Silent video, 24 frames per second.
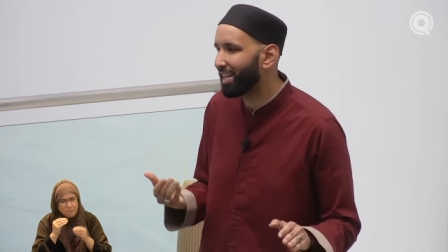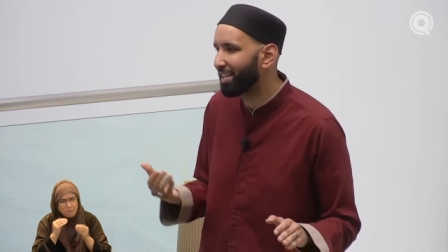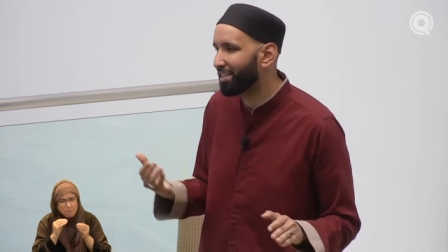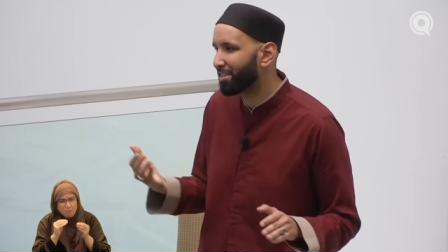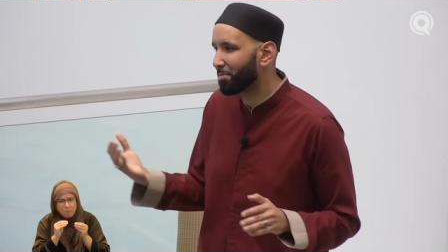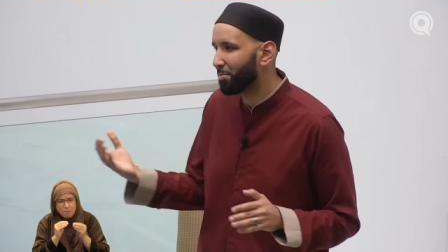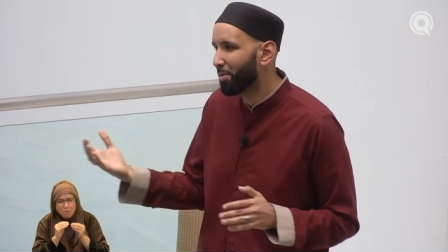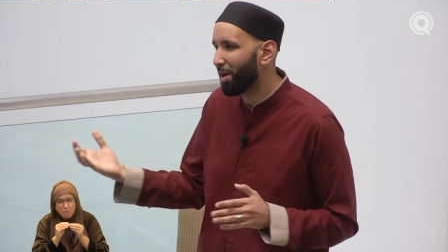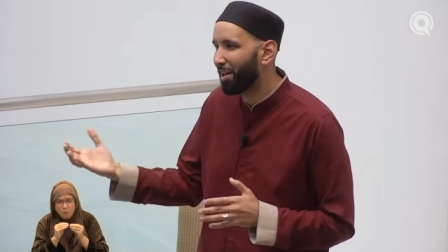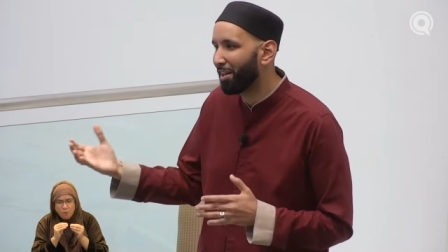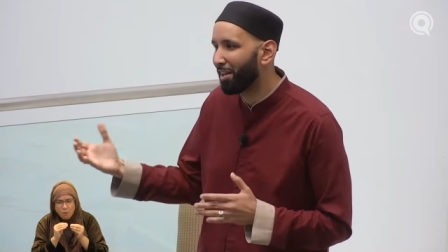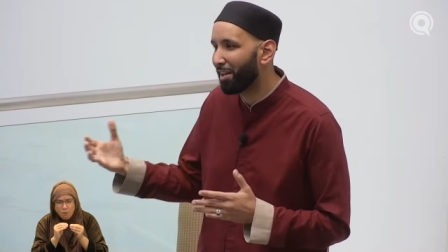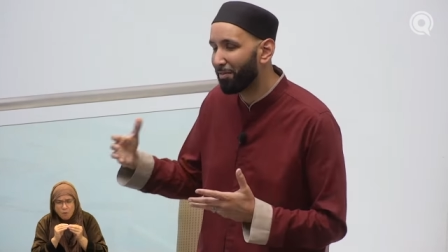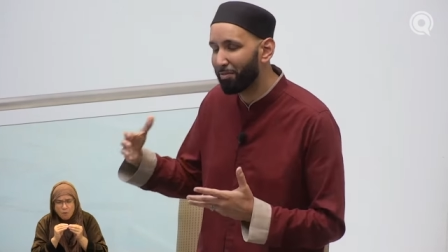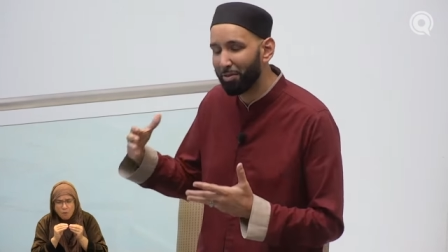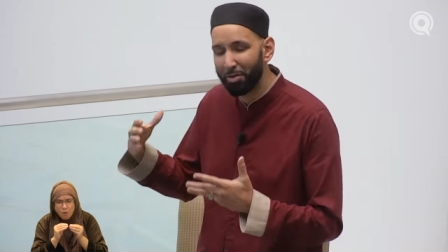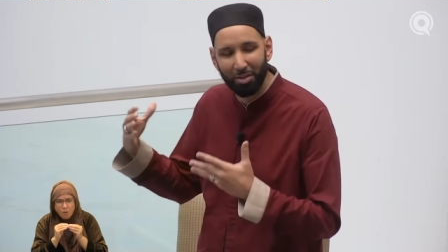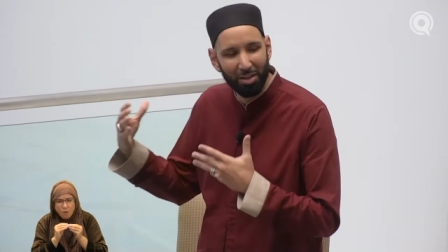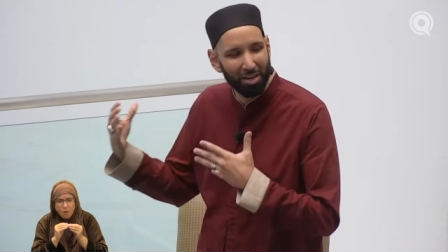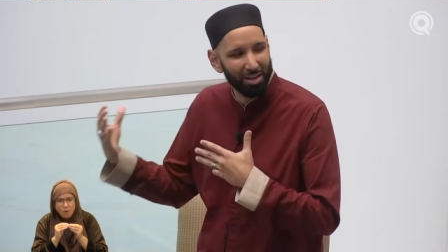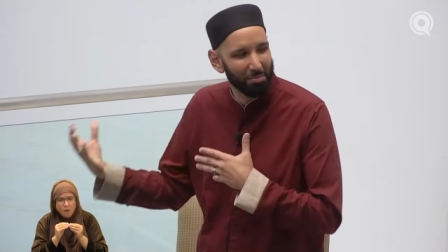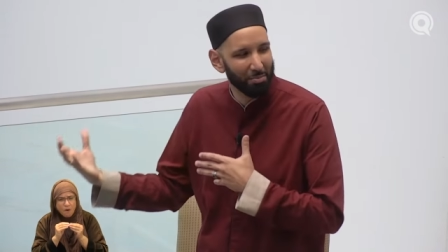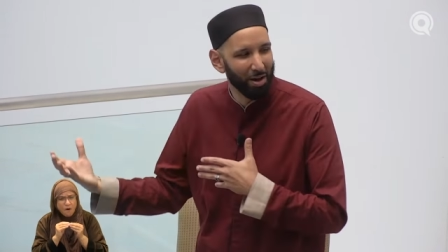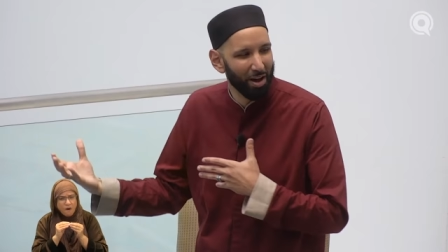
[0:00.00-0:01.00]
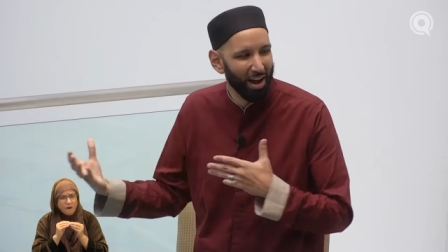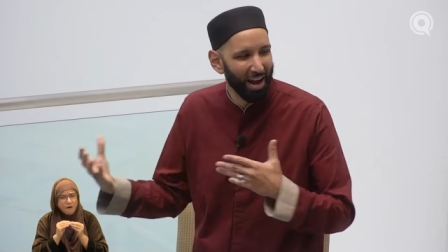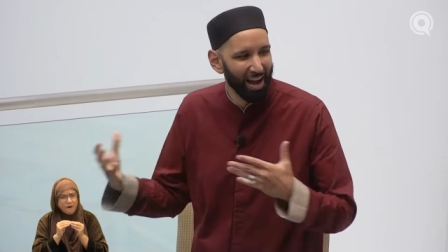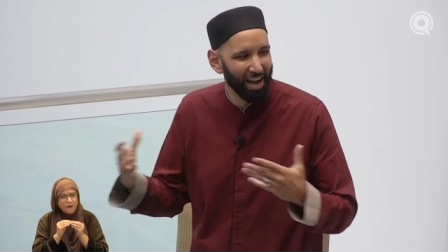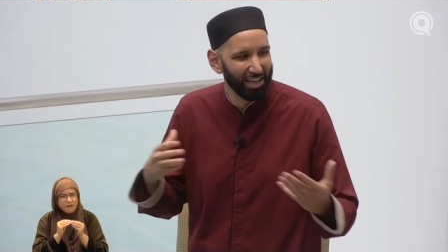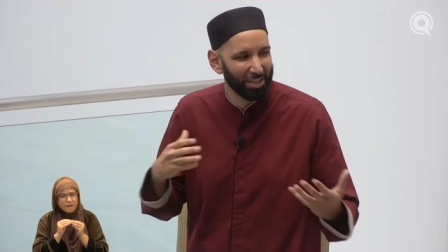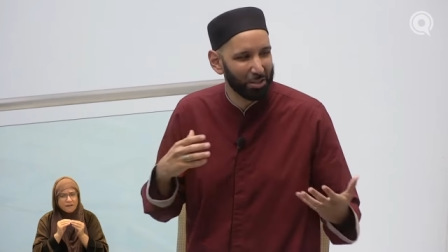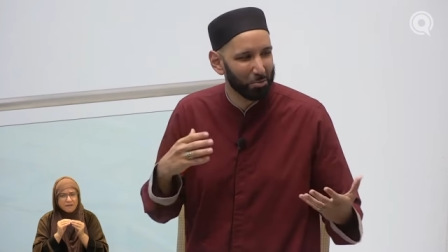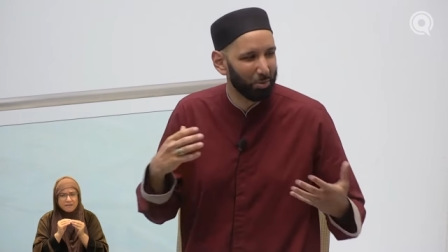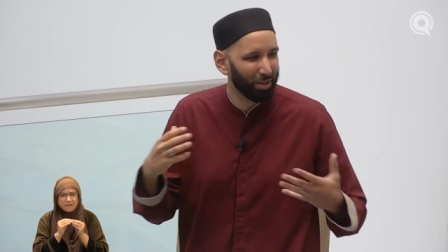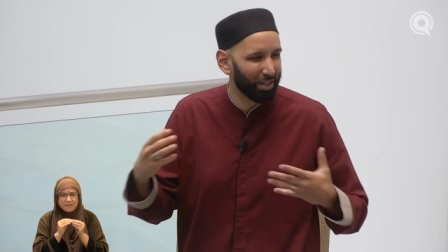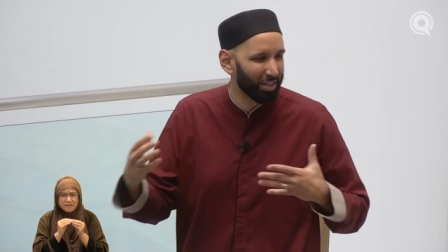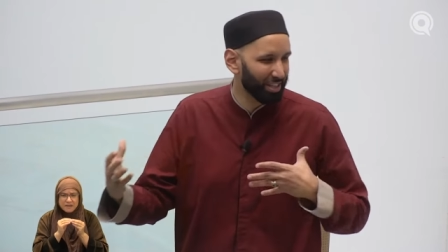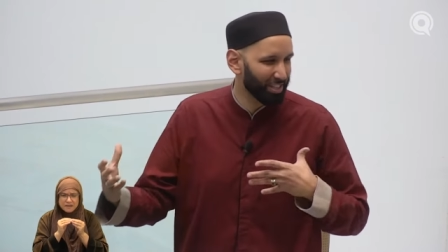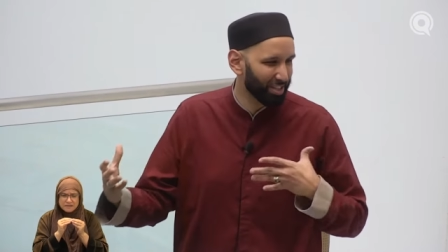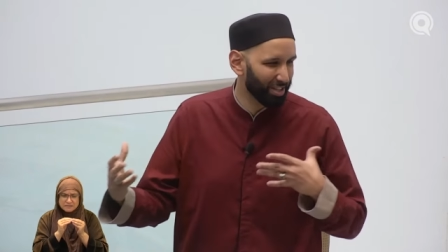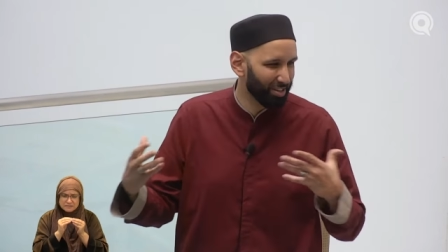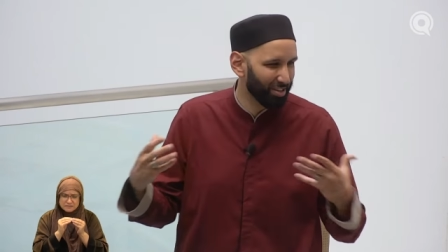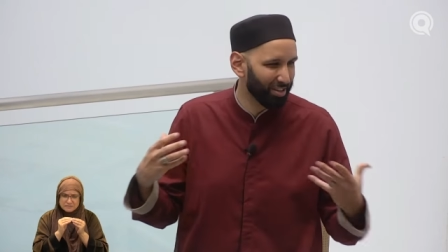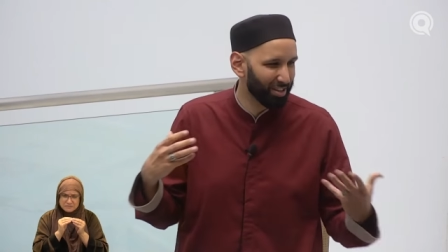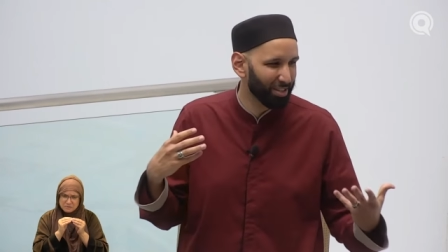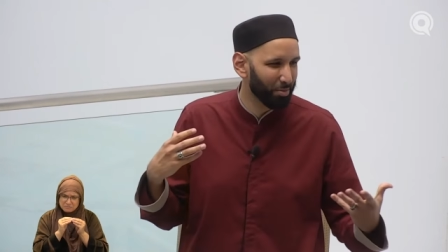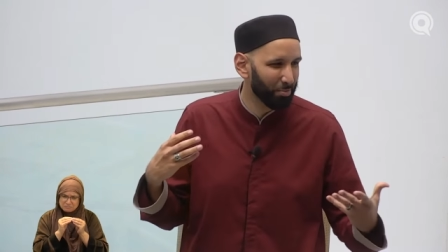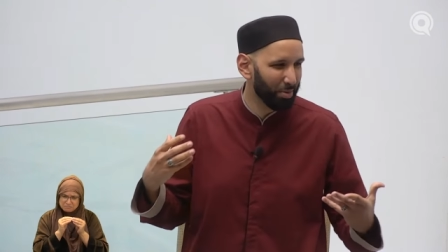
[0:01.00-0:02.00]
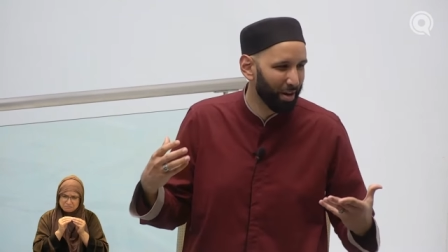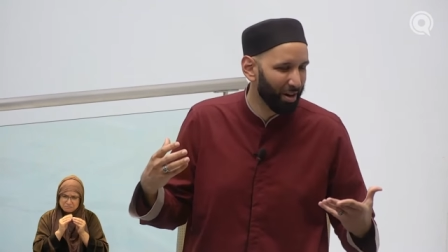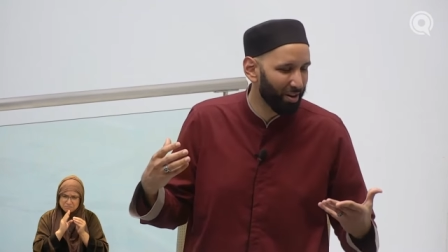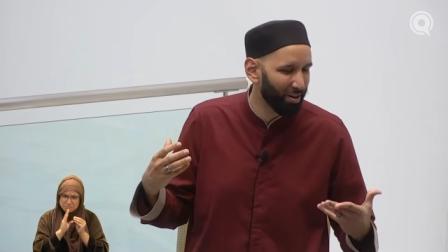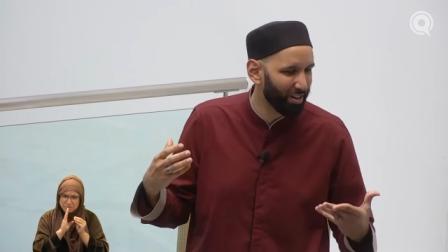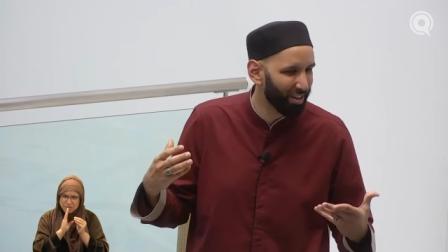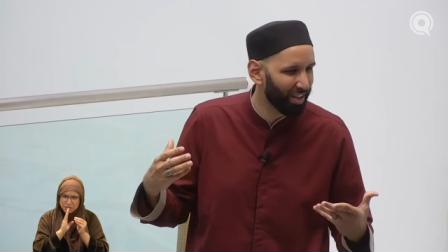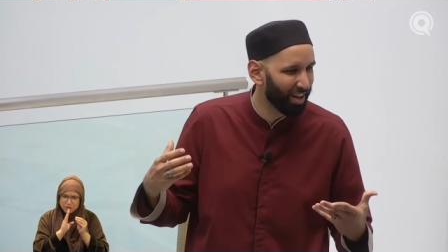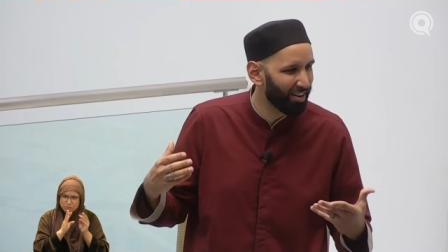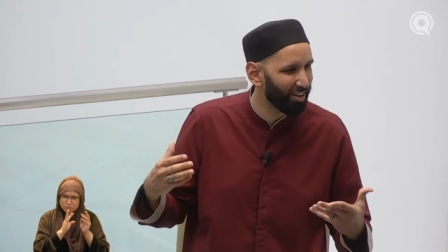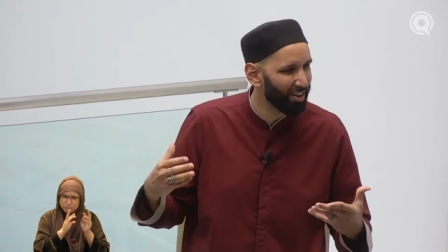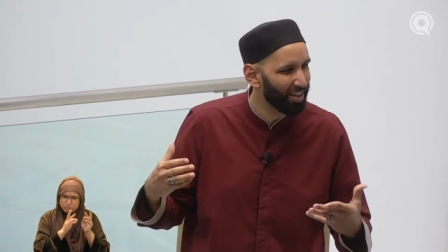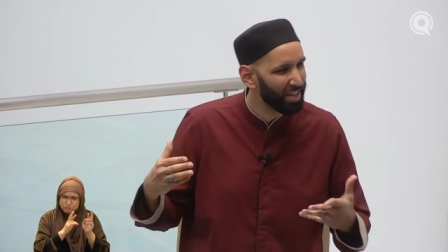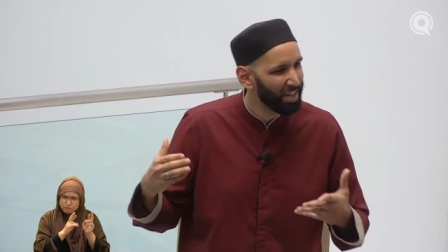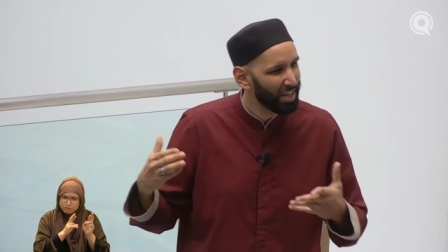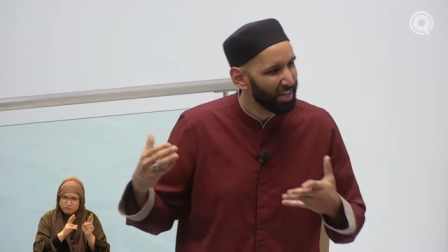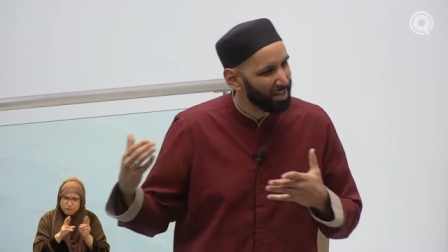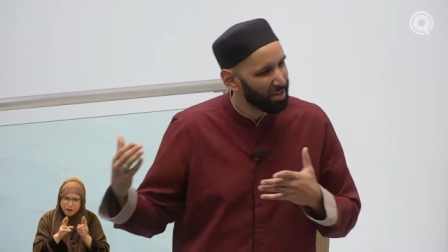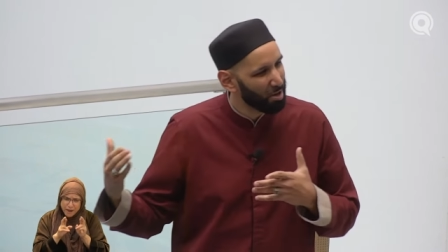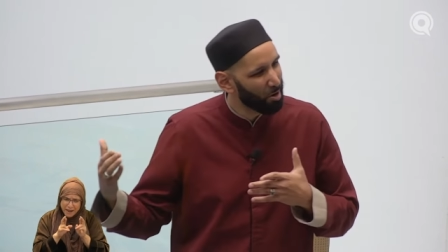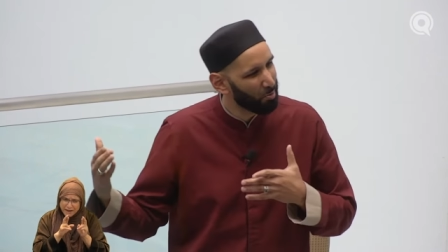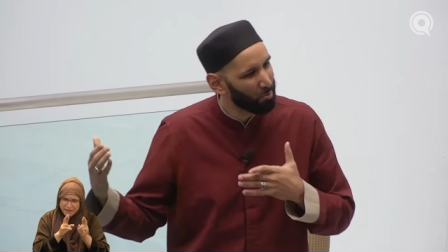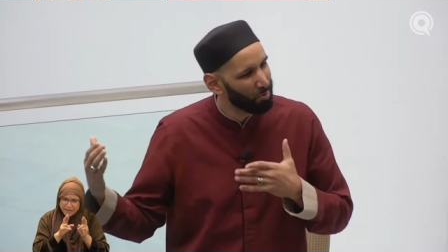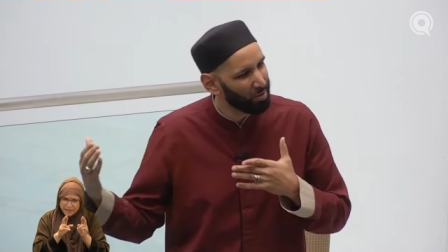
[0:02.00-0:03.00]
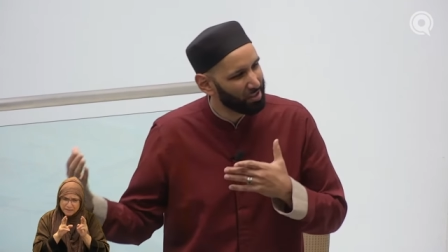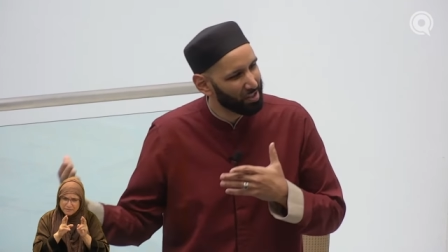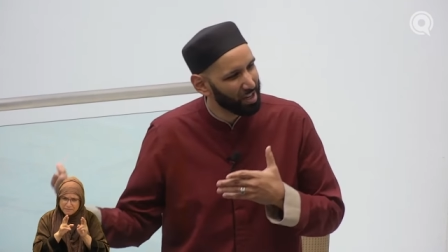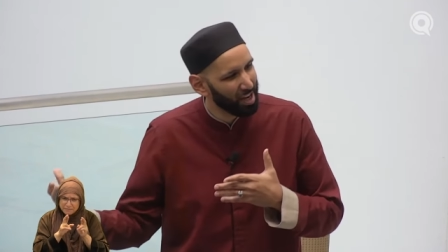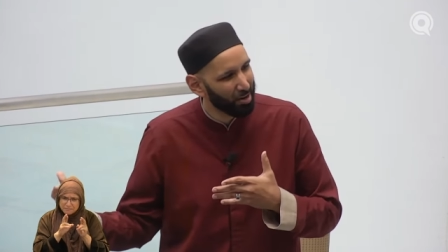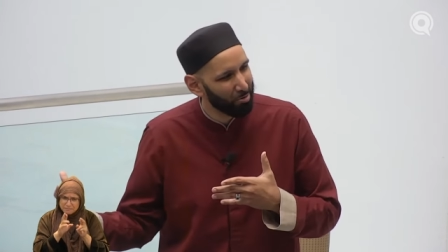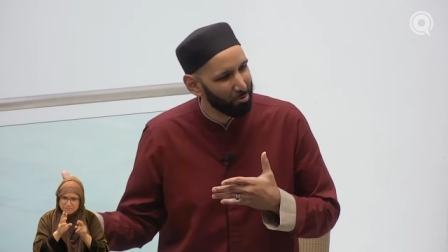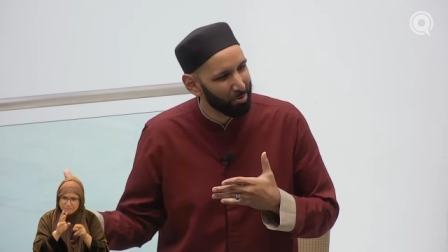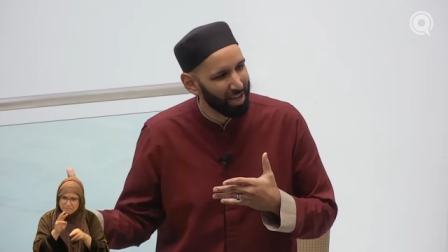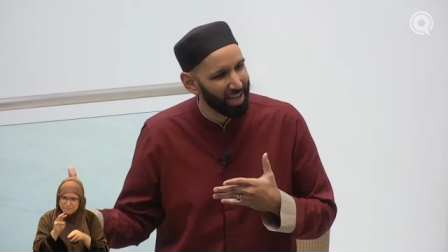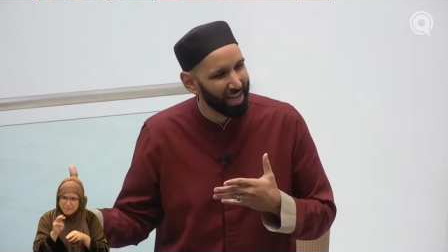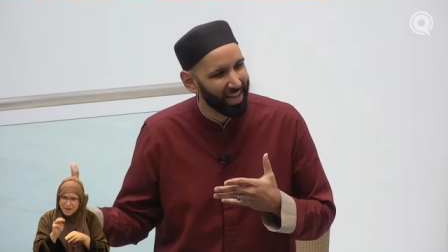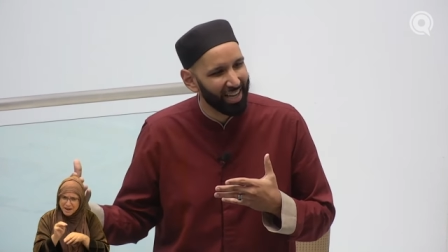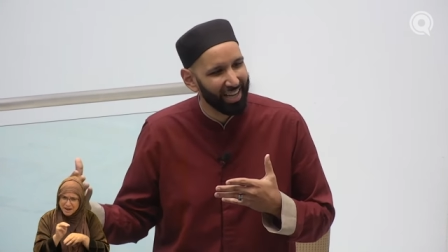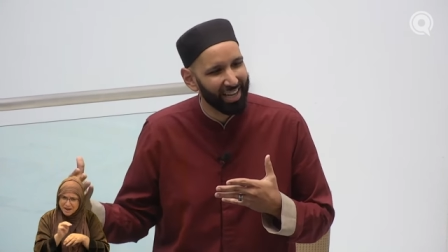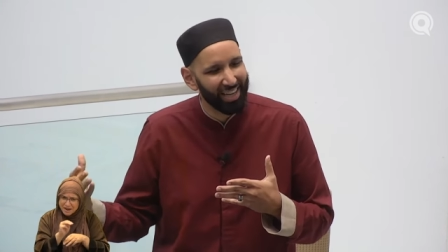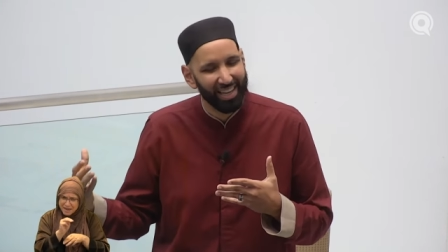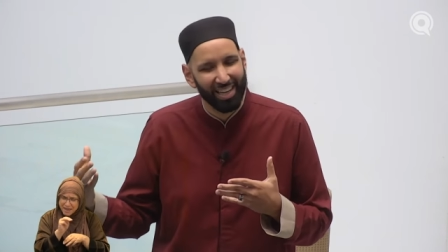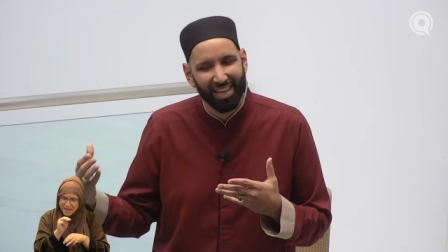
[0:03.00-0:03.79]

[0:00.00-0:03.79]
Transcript: And subhanAllah, if you think about Hajj, because there is a parallel, Yawm al-Tarwiyah,